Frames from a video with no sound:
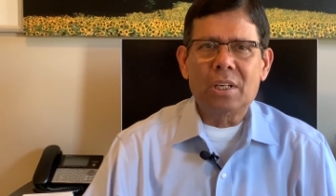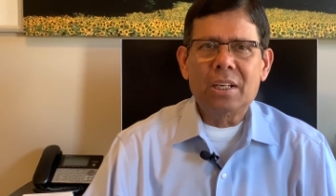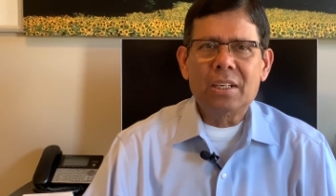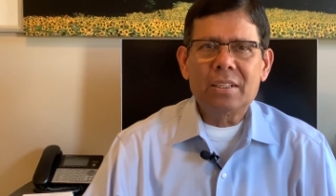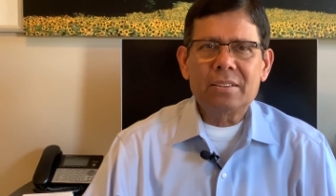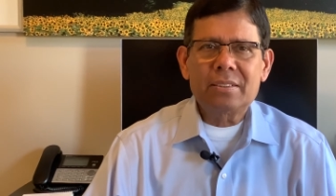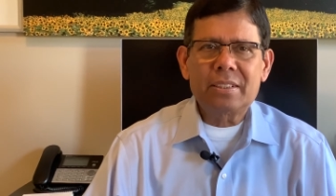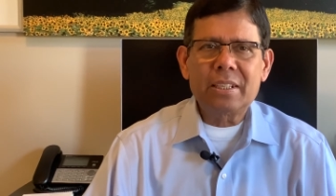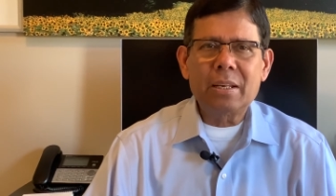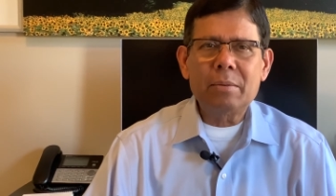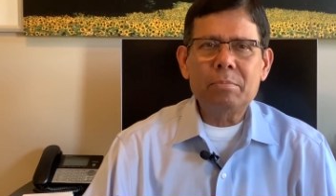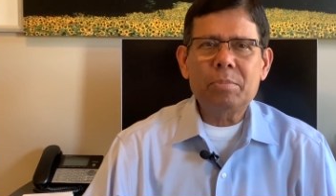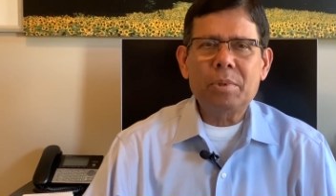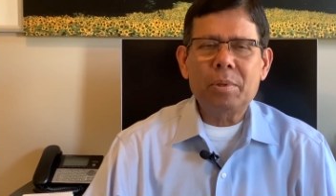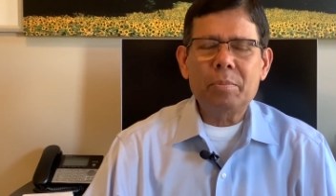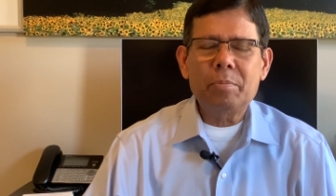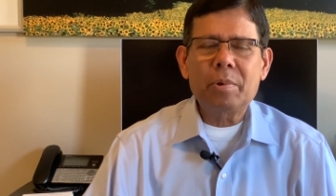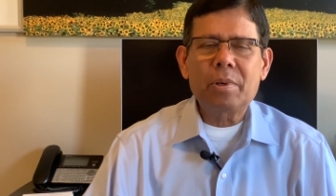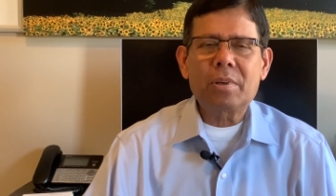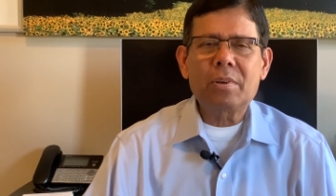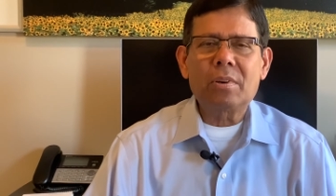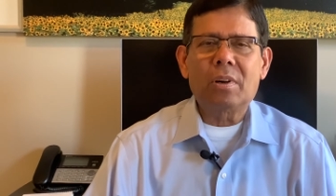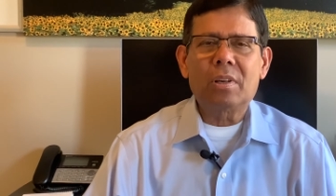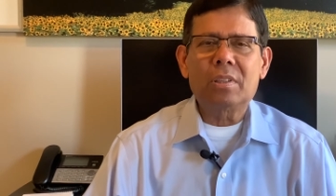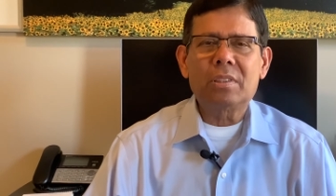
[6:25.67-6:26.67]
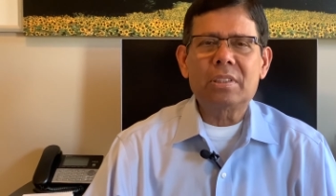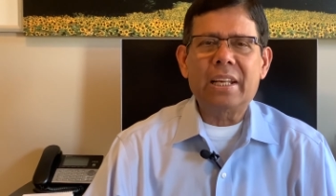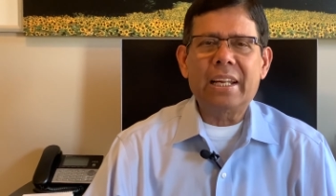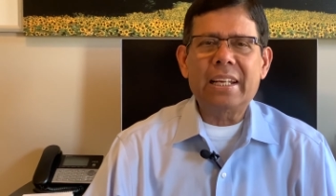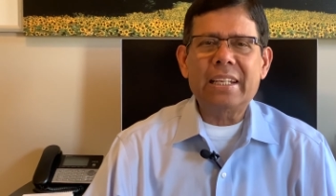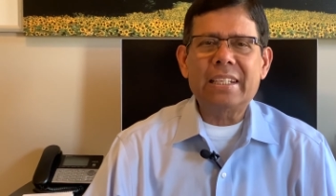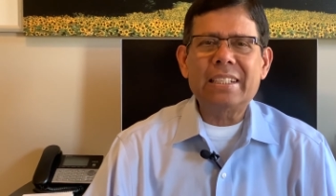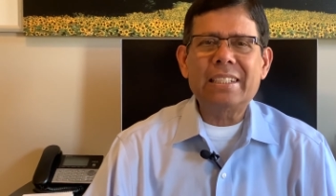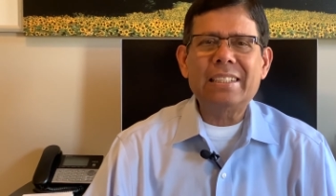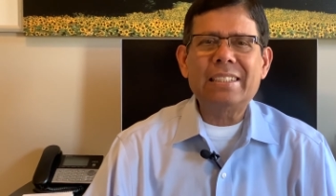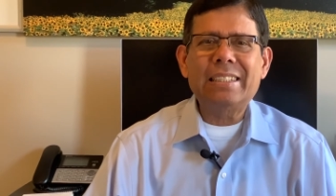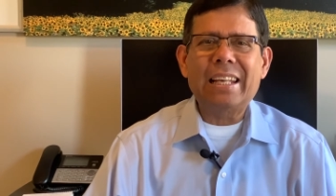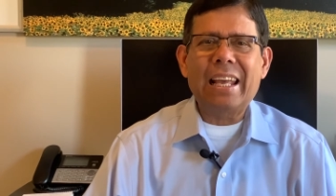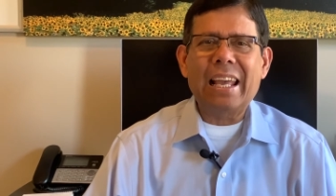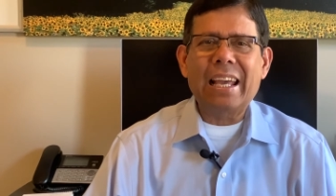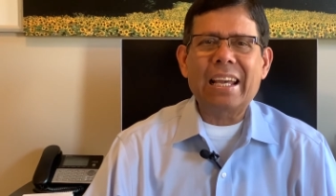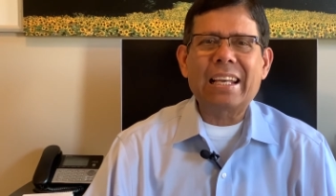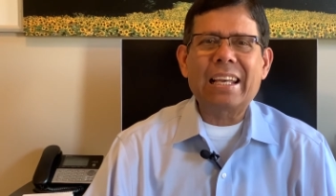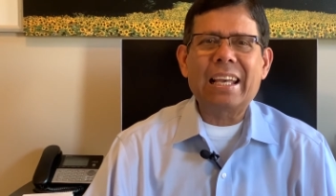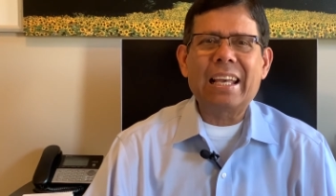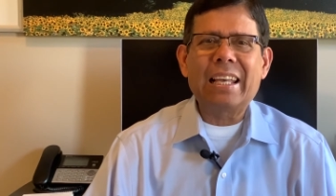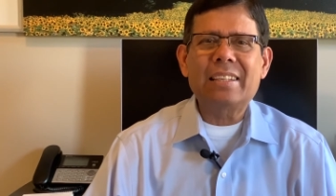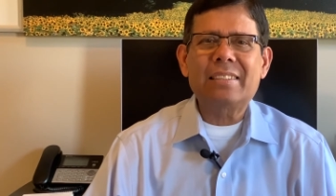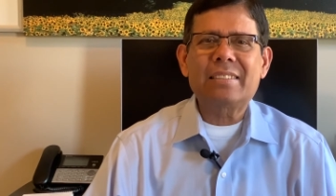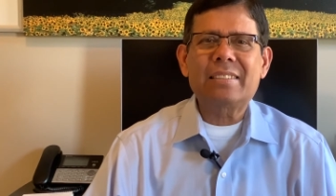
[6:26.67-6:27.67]
simply because it is
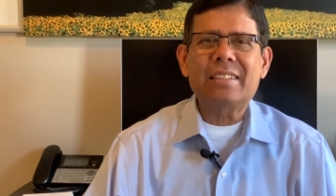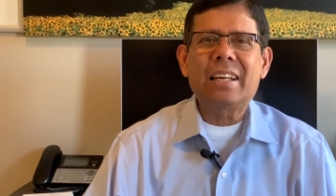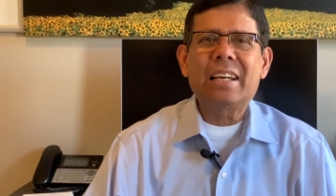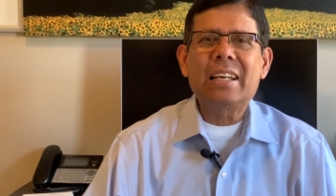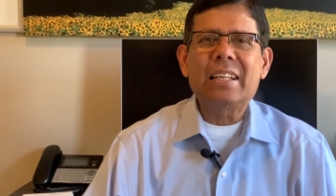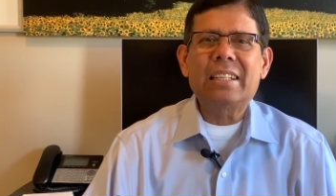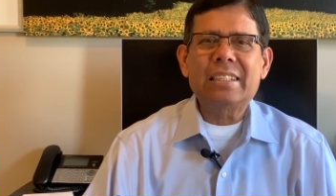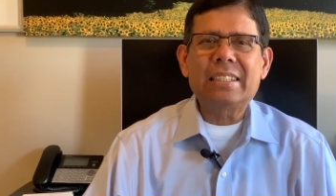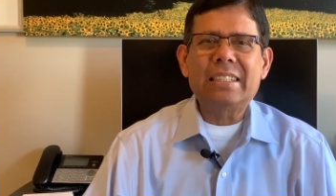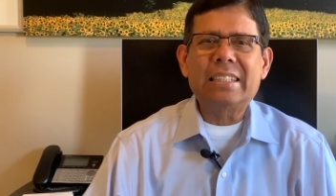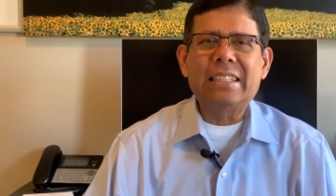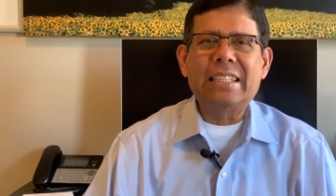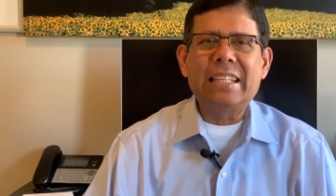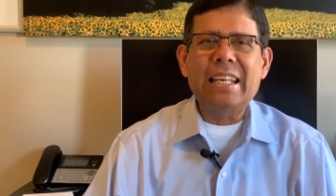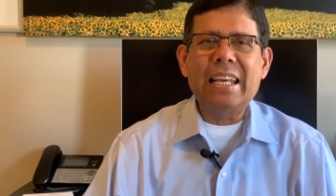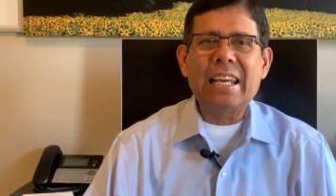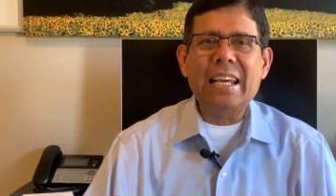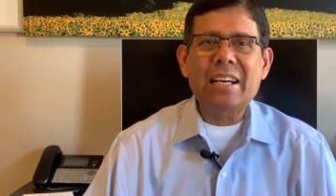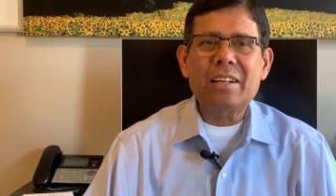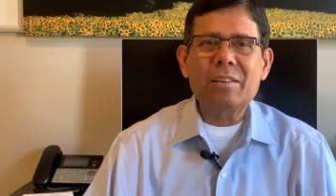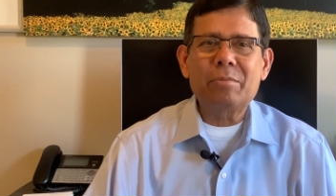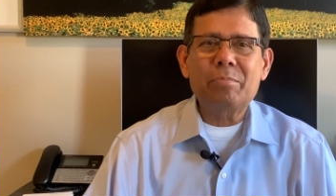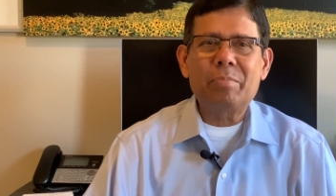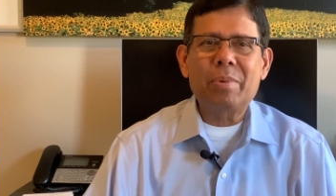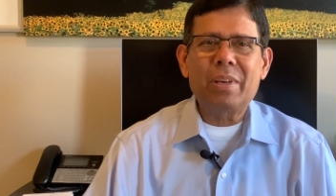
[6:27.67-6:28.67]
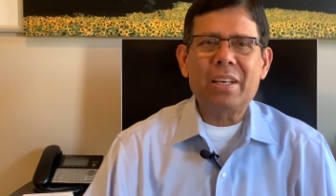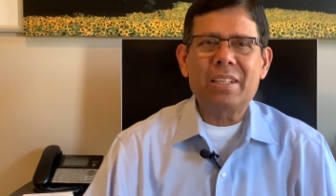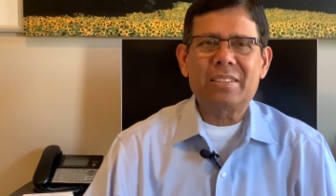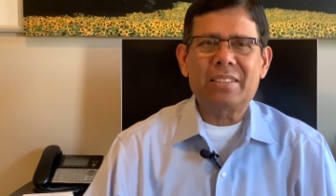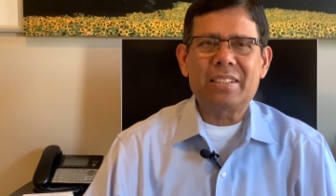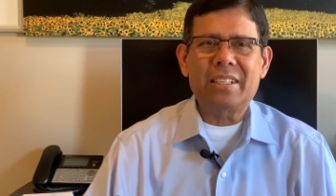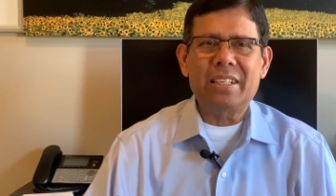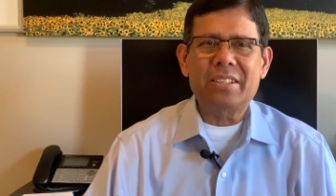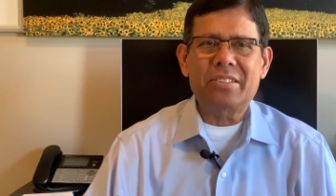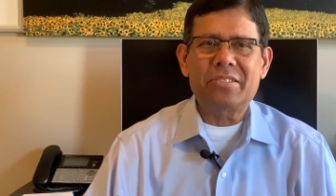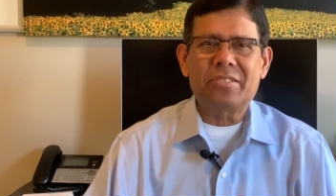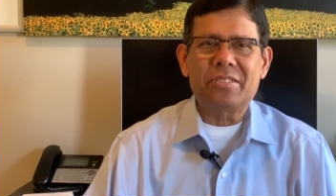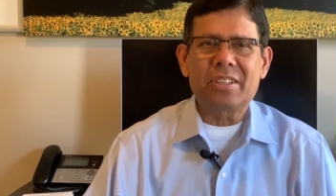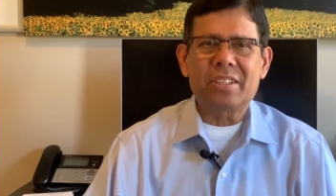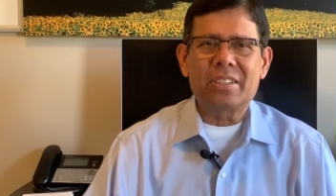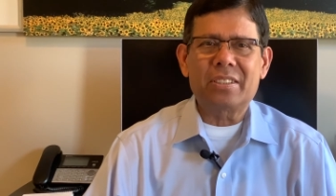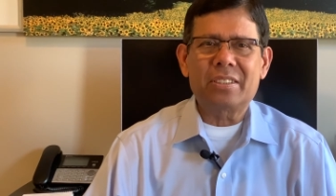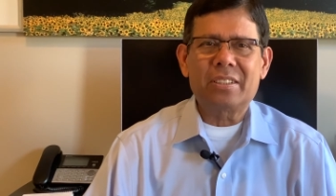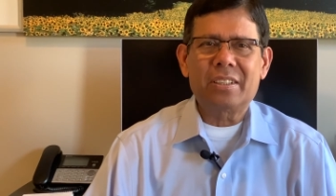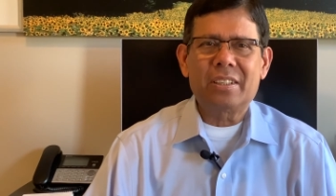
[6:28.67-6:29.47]
against their best interest.